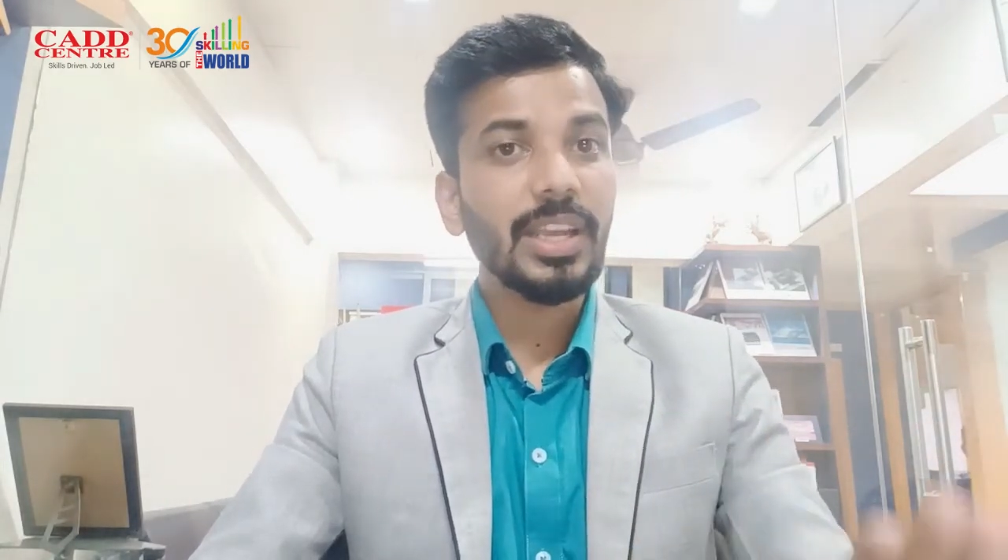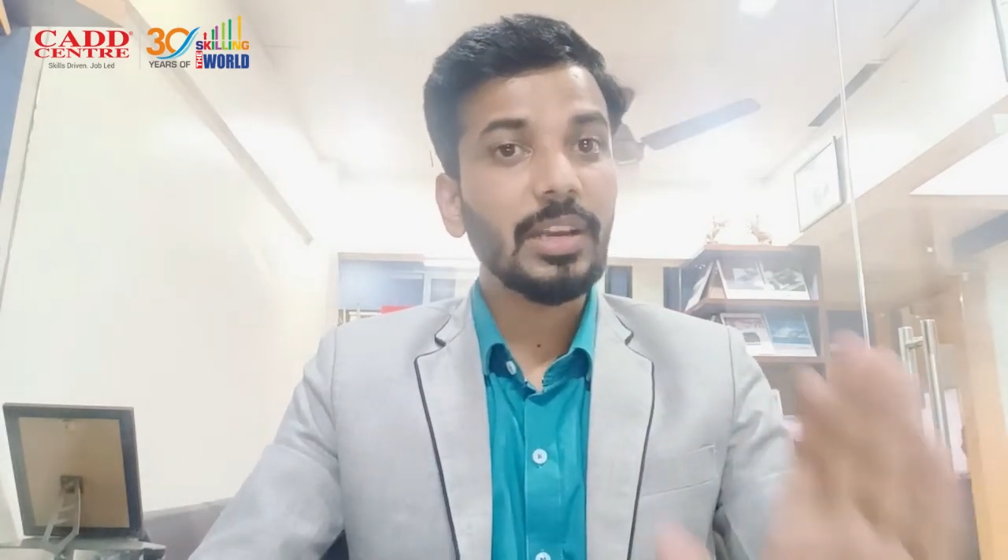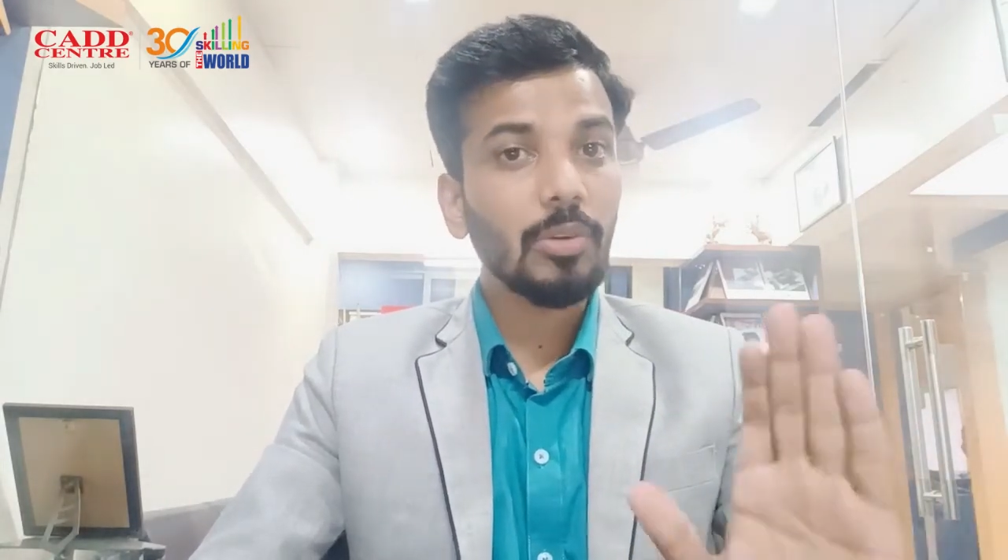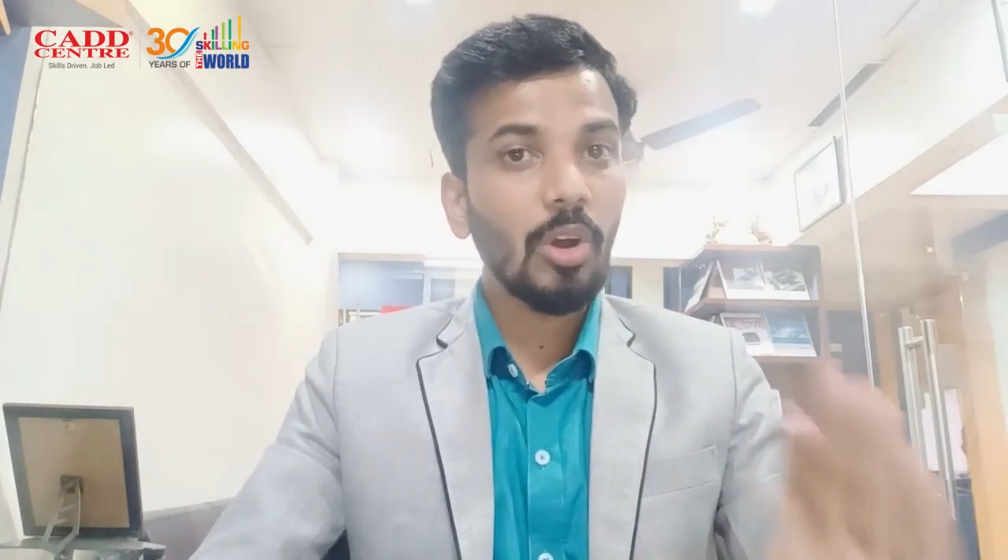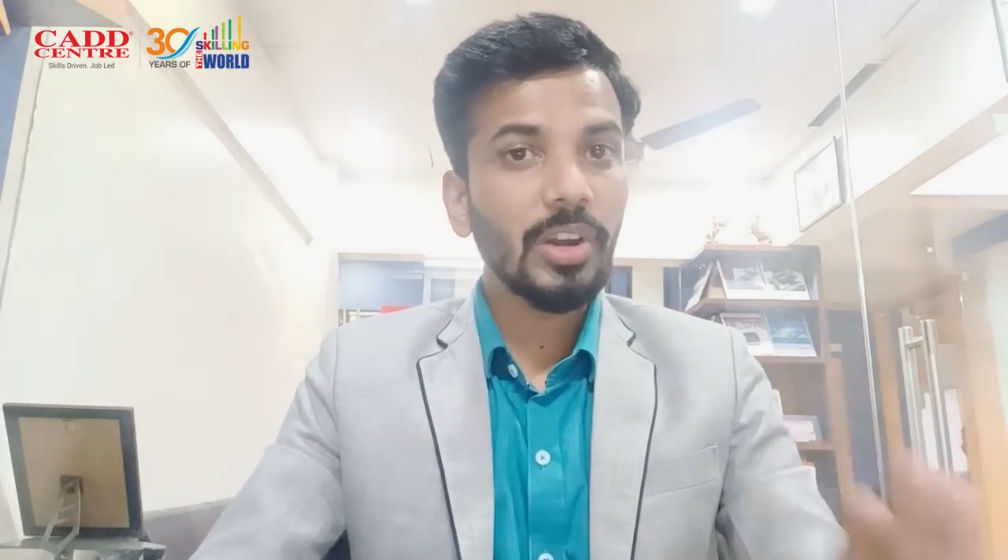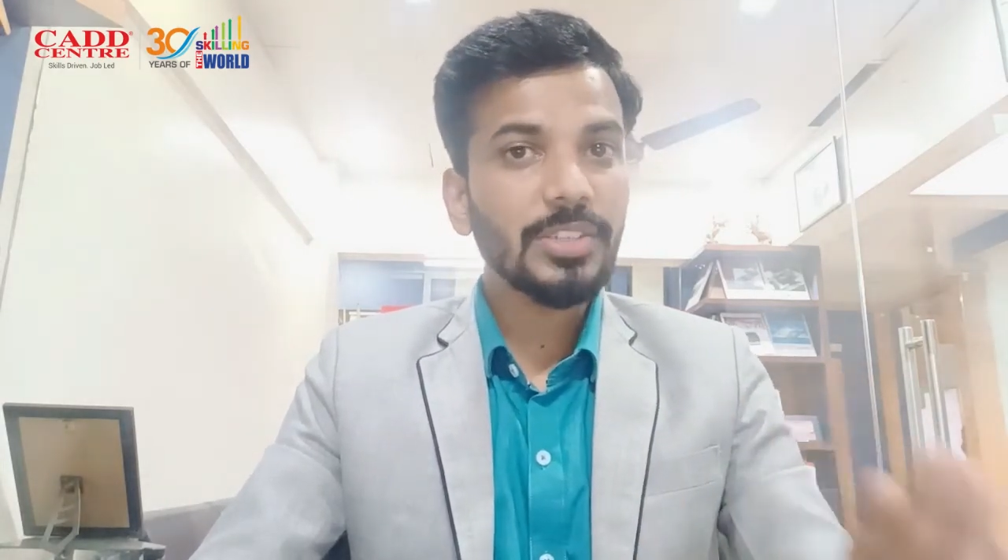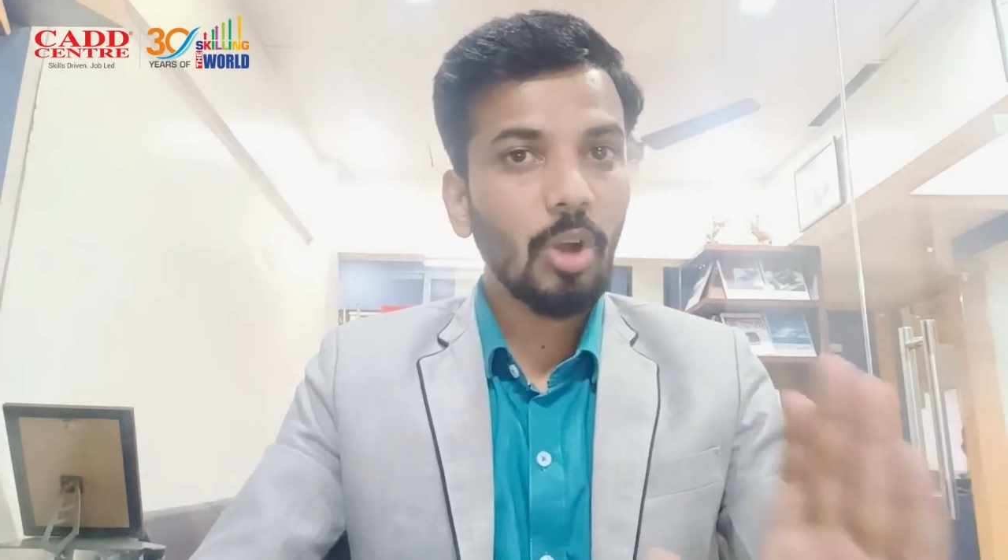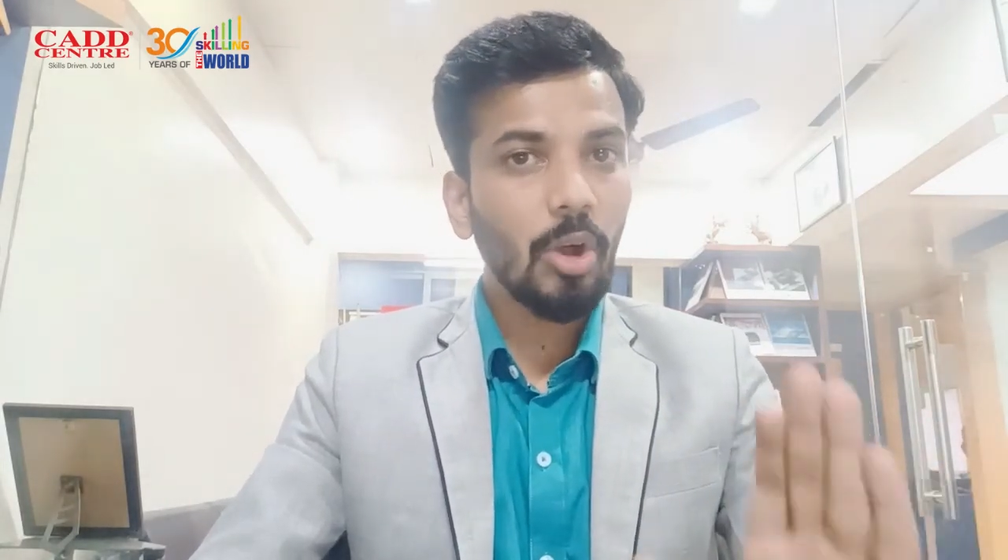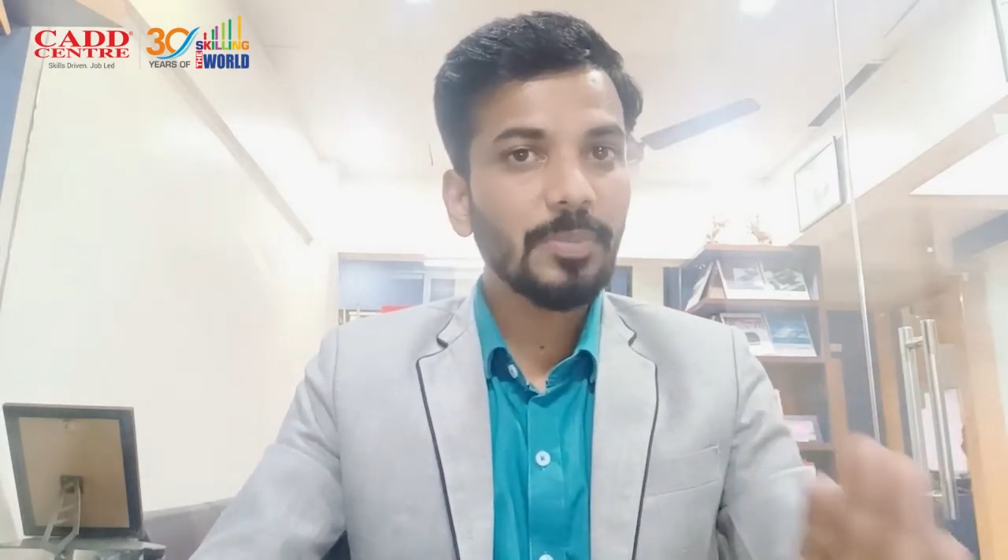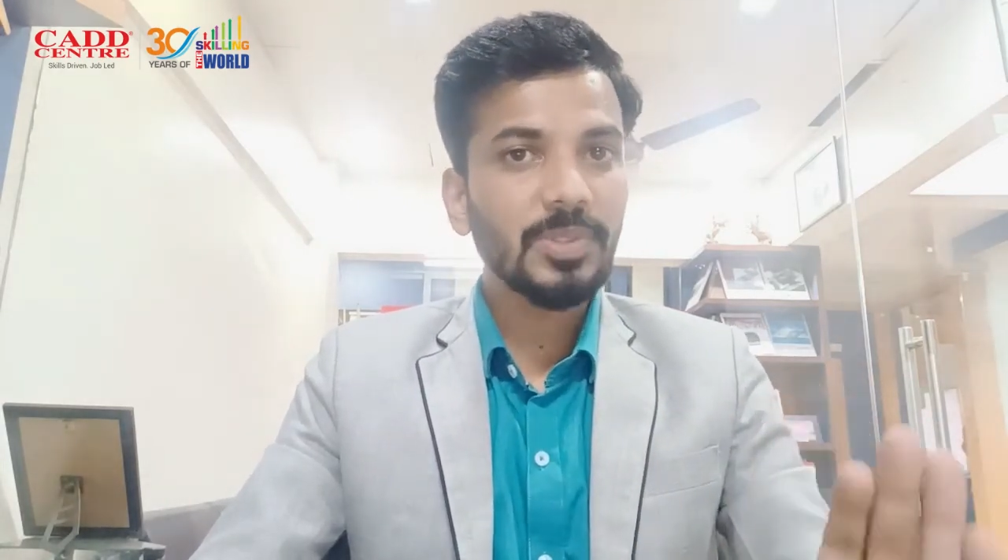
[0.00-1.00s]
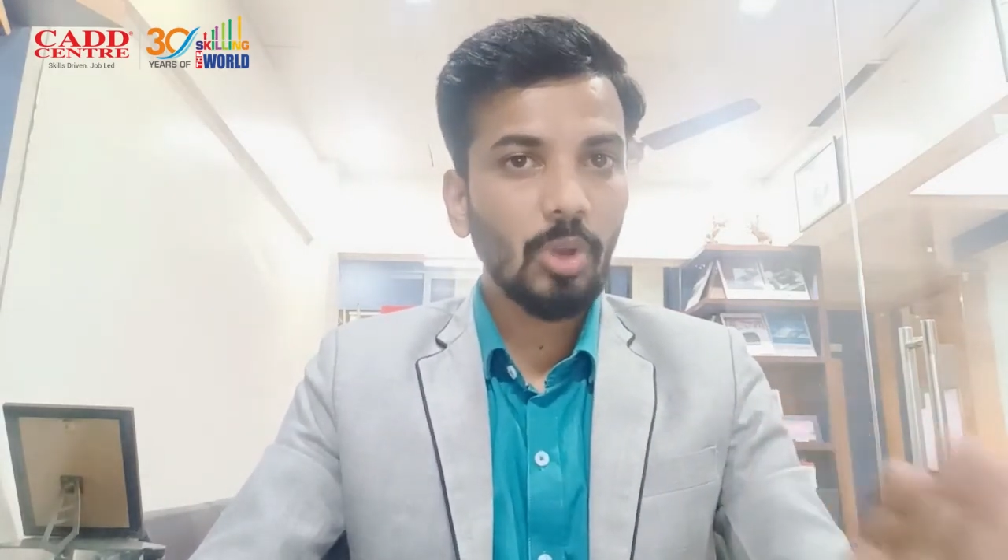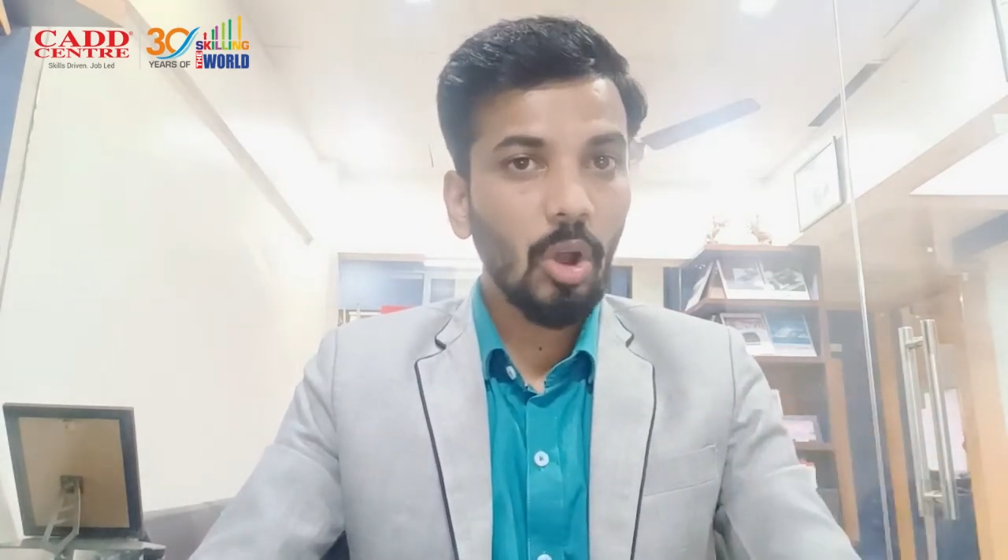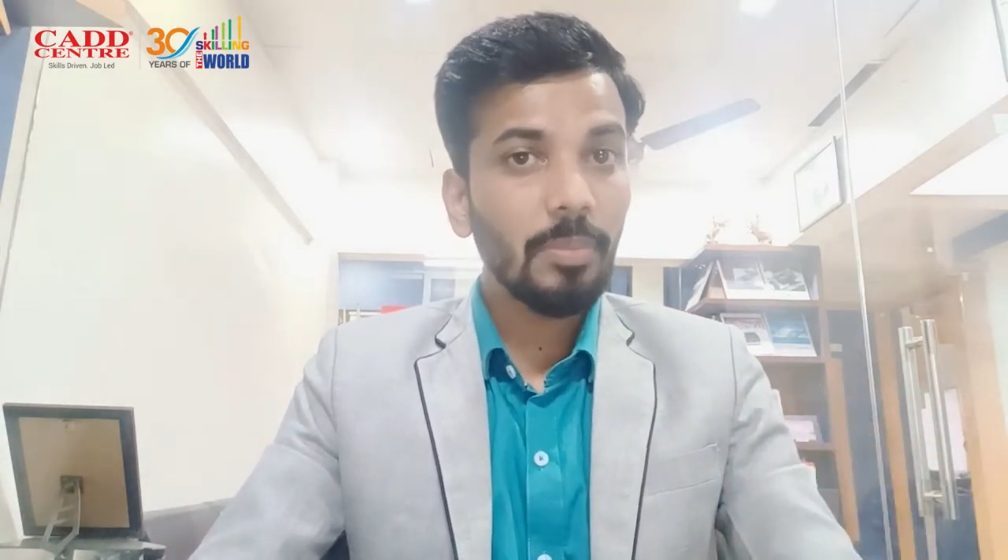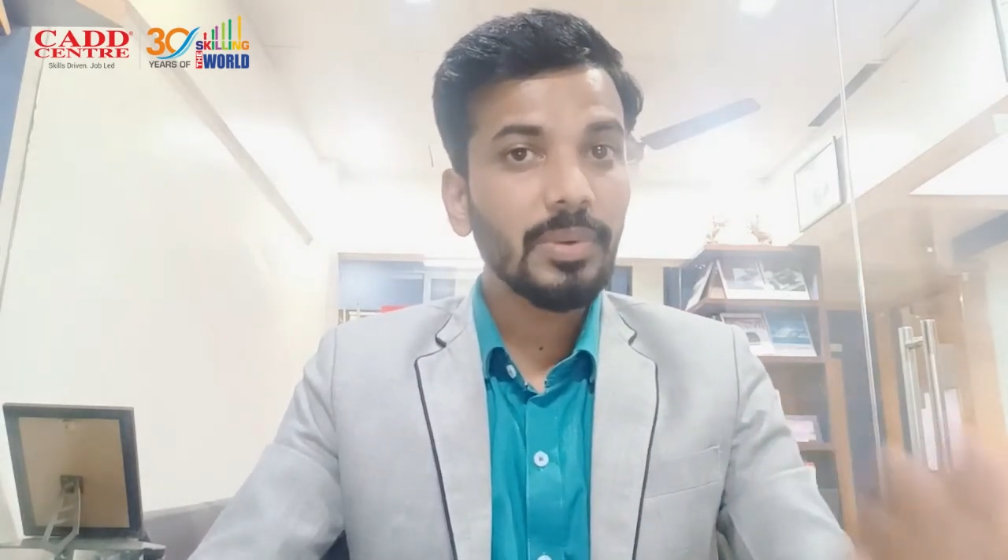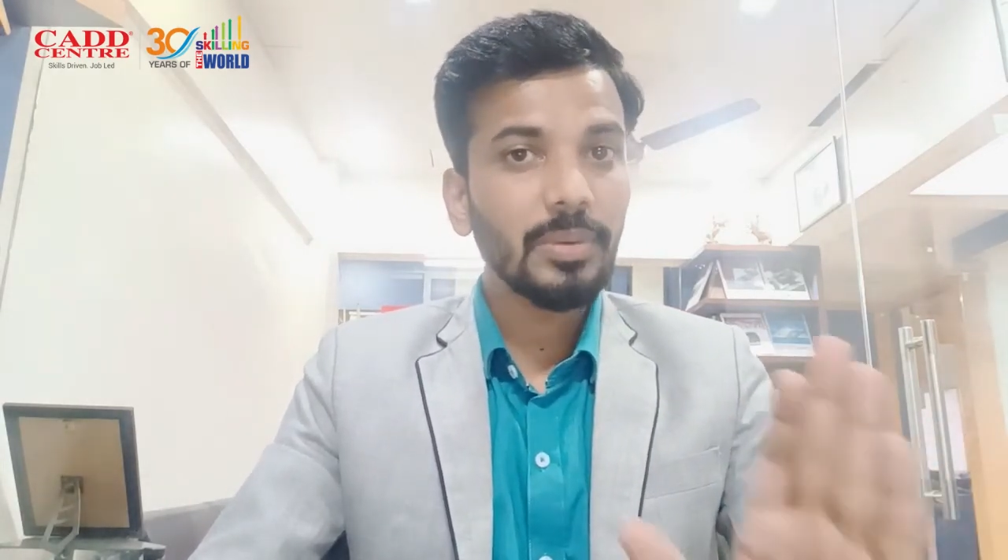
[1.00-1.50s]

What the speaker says: knowledge of some